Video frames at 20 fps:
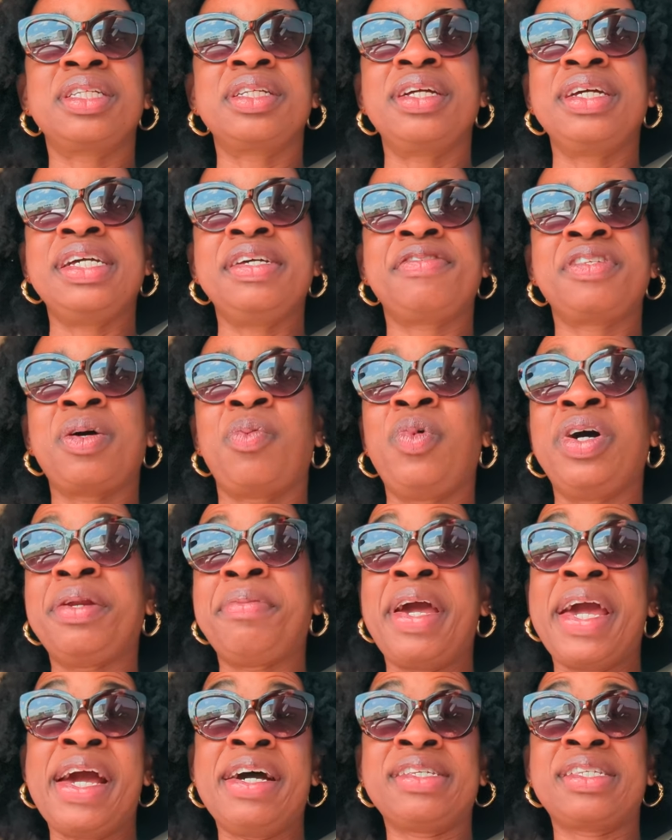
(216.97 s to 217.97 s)
If
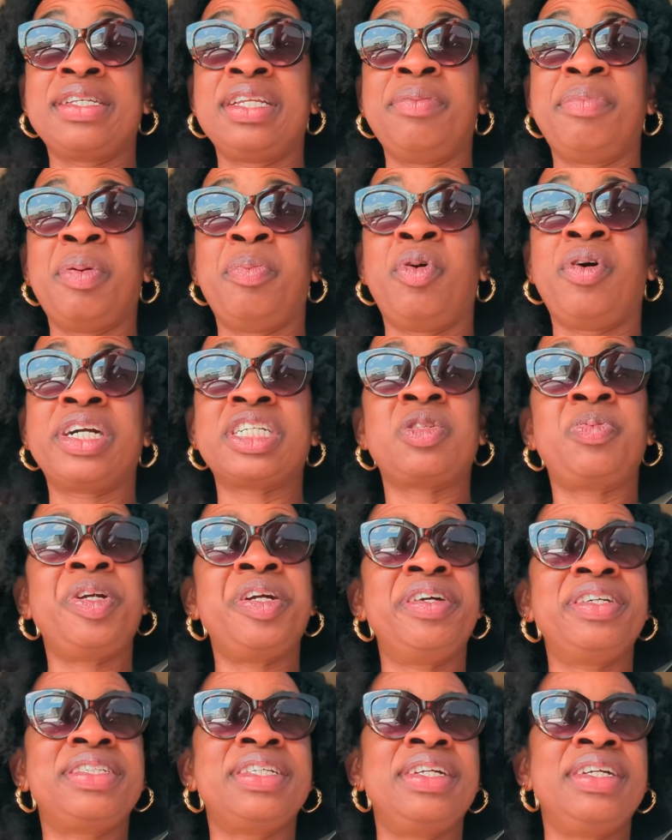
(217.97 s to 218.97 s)
someone has a little bit more
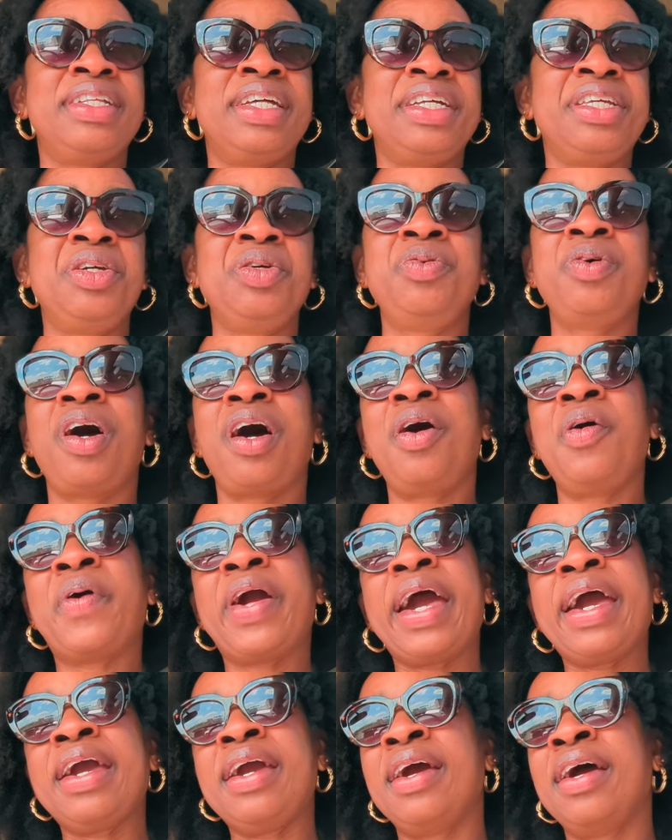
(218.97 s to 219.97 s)
experience in it than you,
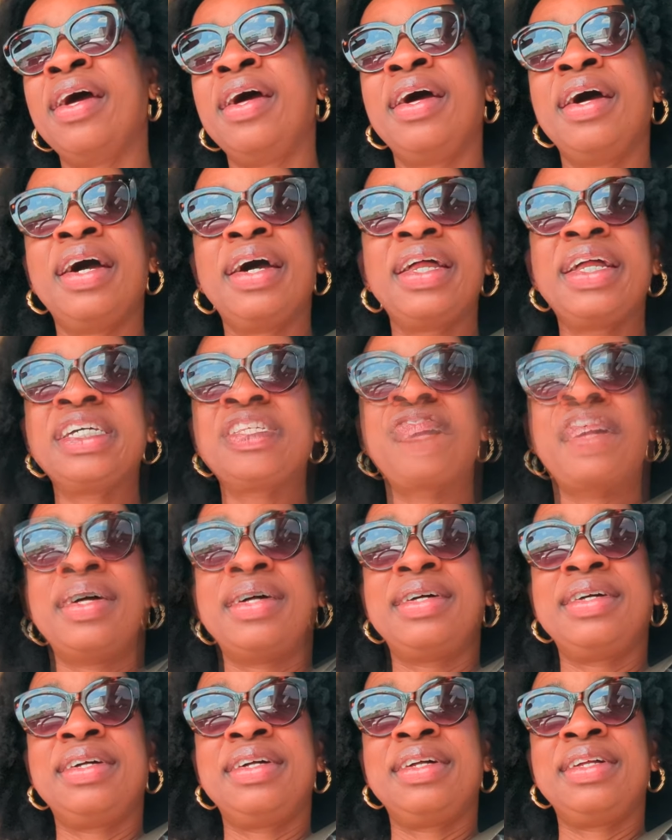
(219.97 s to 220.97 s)
okay, that's
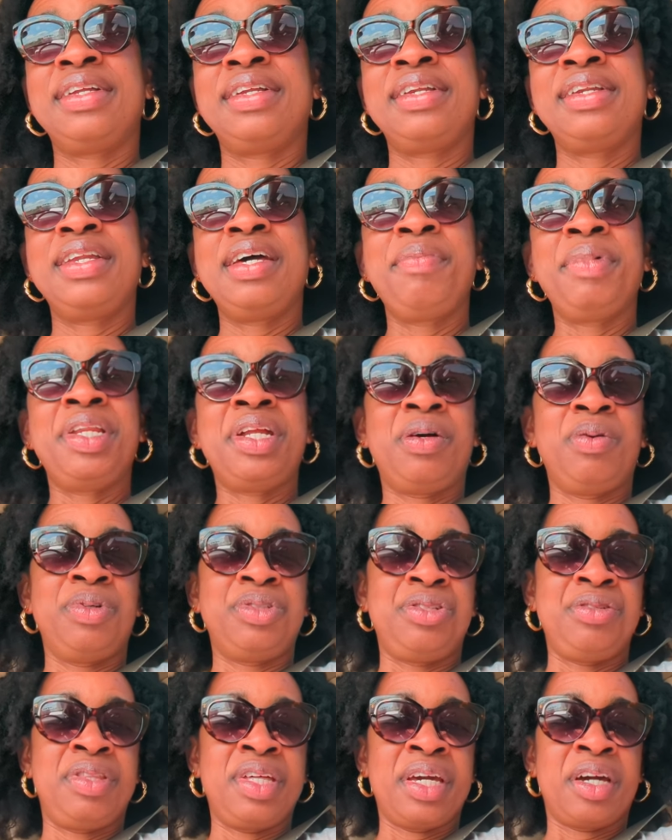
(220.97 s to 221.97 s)
fine. Let me know
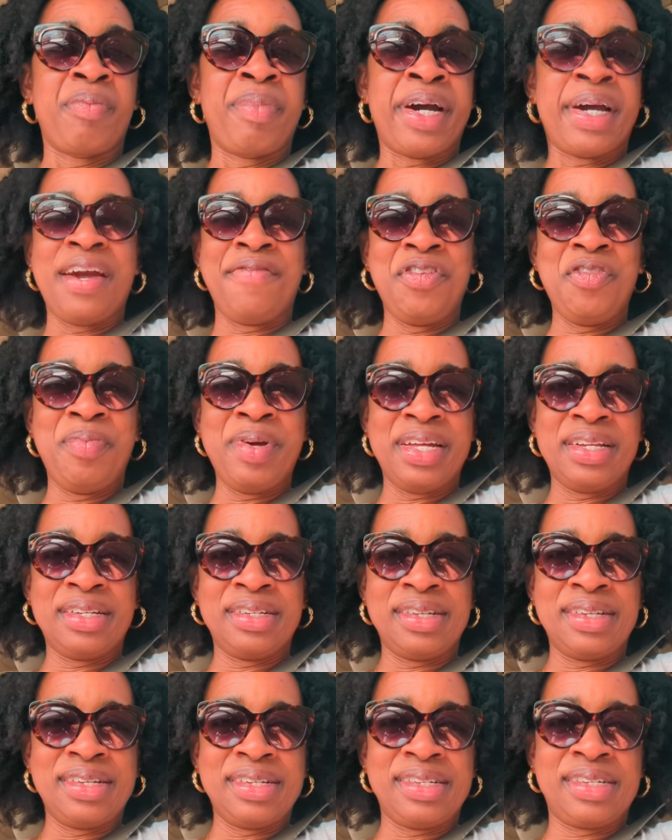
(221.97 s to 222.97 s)
what you think about. Have you
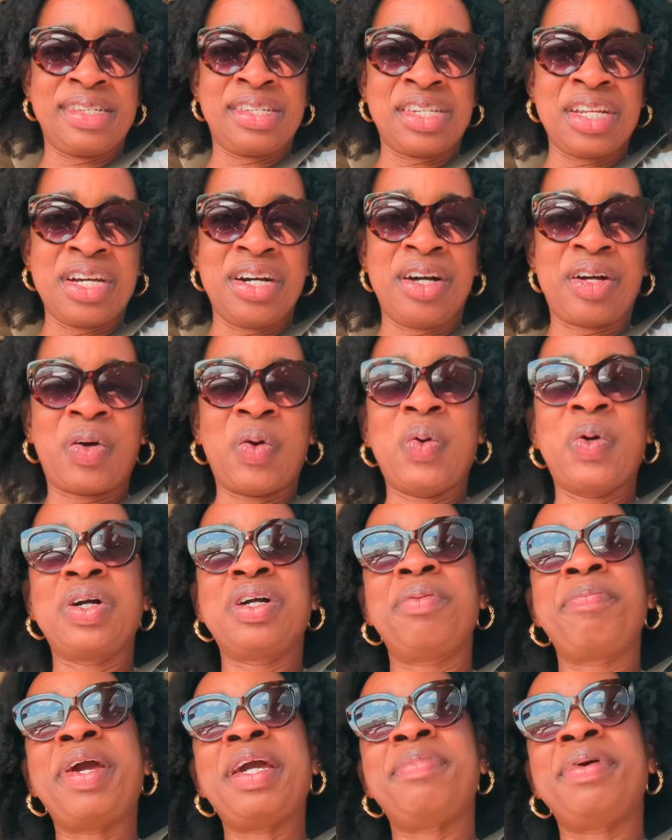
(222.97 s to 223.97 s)
been stuck
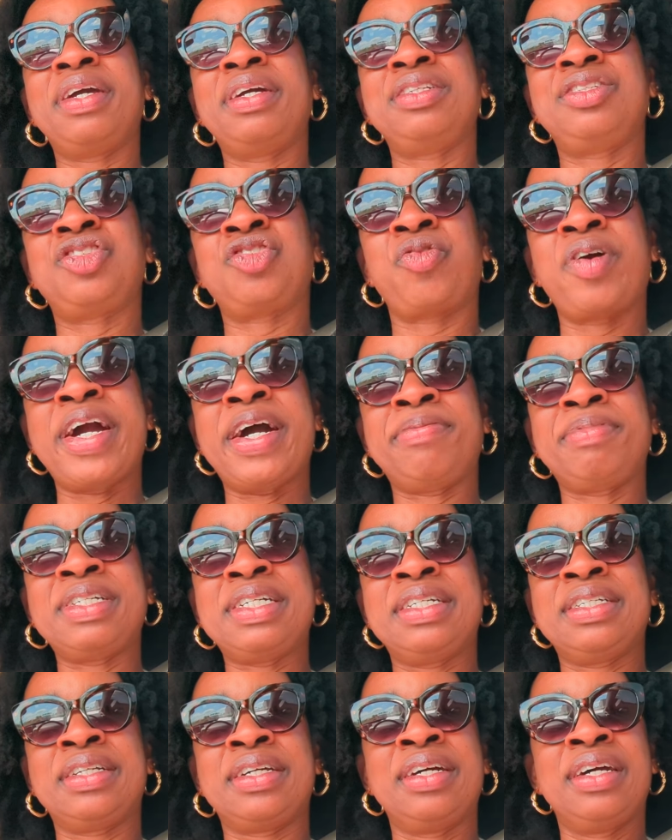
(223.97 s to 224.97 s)
or maybe trapped
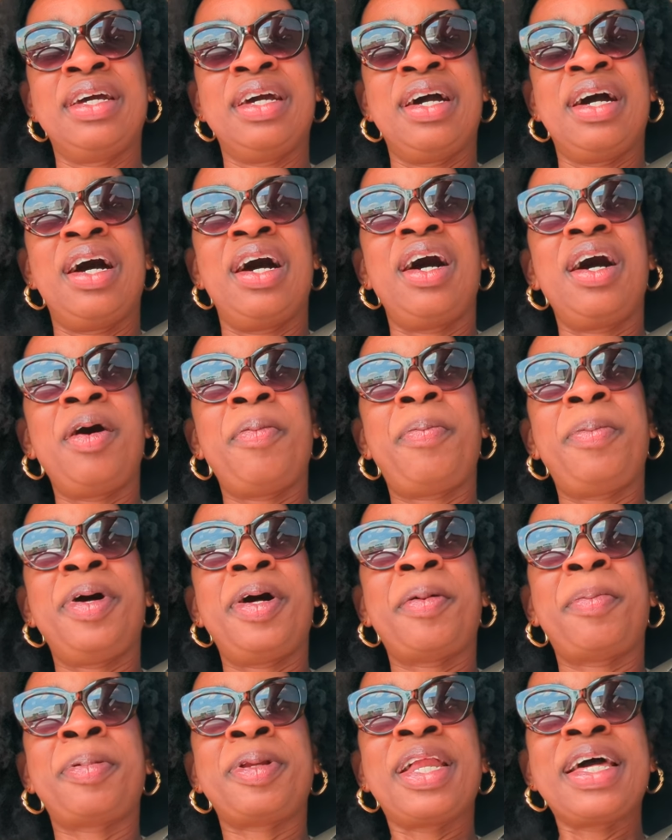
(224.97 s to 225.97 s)
in a,
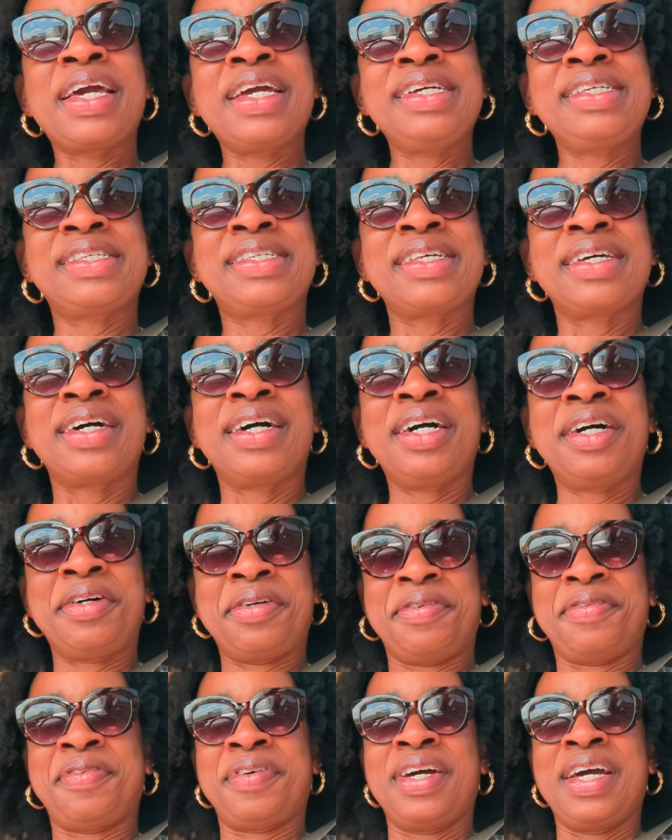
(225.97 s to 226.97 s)
a place
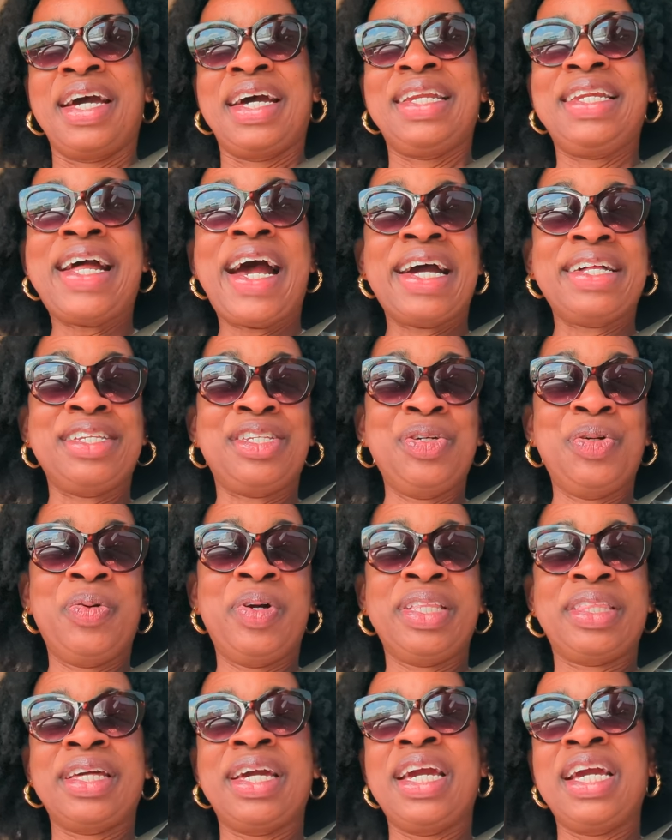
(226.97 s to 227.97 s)
of not
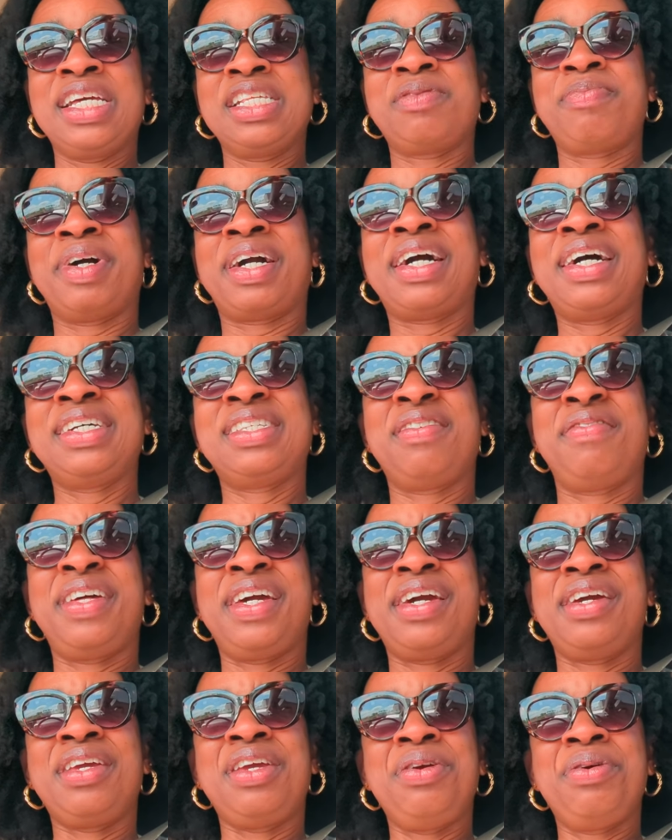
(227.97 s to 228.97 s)
doing things because of
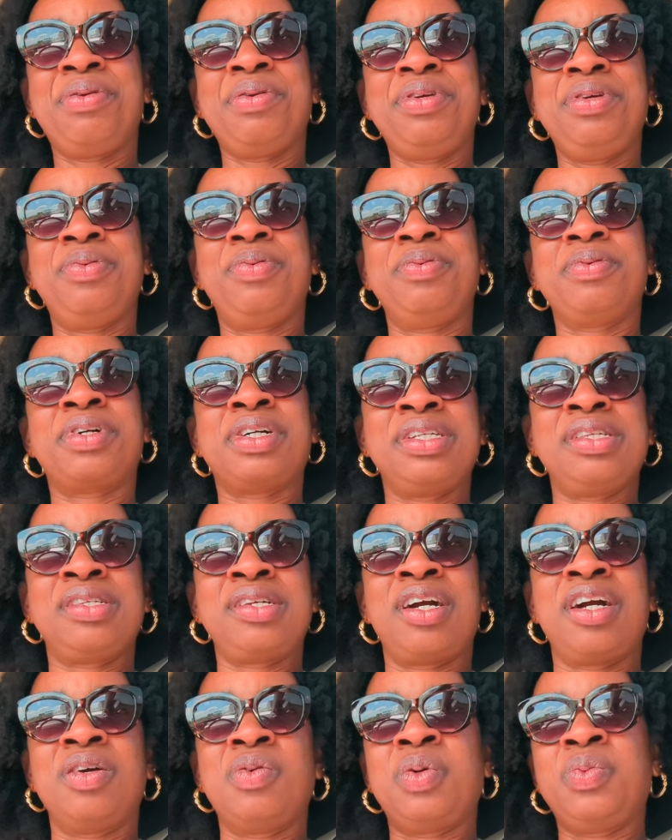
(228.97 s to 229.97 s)
that. You you
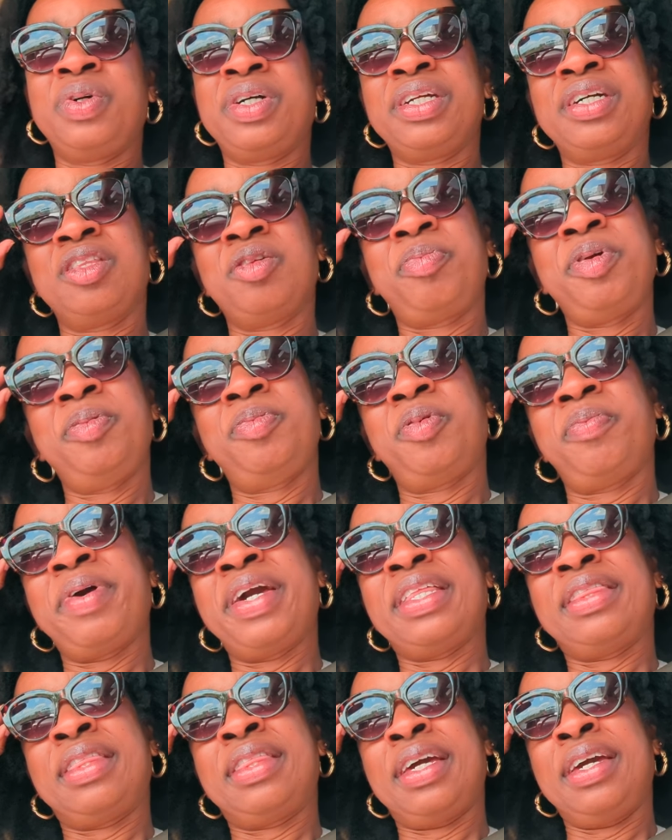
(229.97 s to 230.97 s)
concerned with what other people
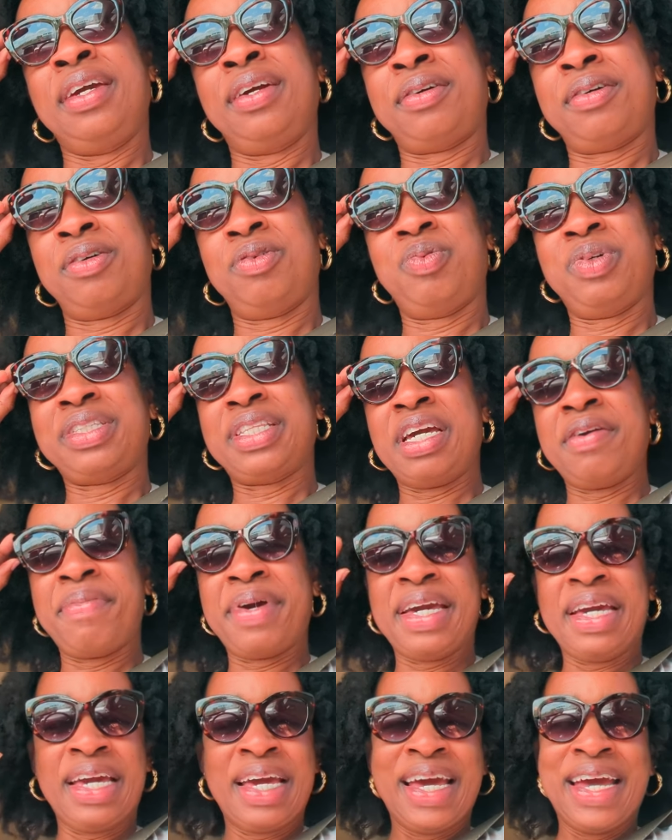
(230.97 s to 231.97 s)
may think or what they
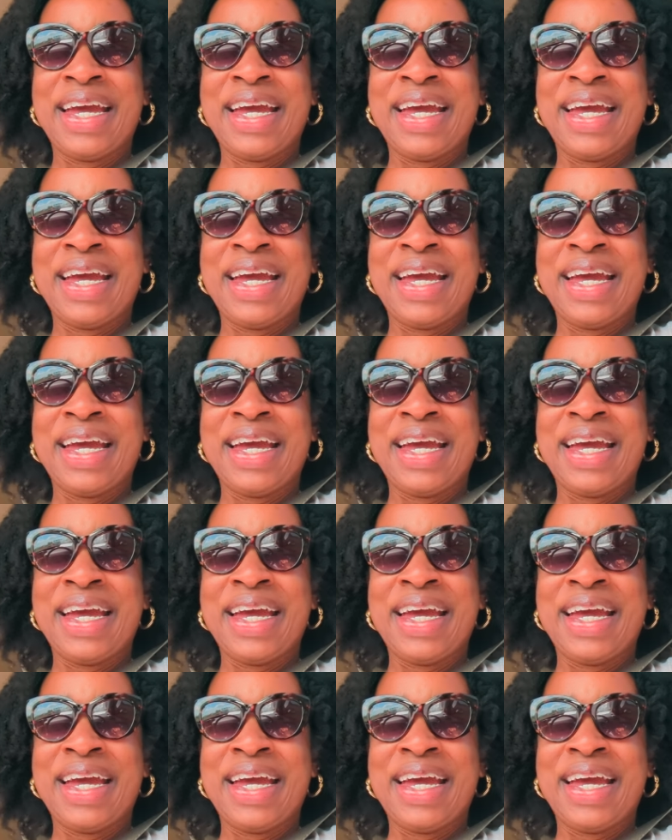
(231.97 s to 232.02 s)
may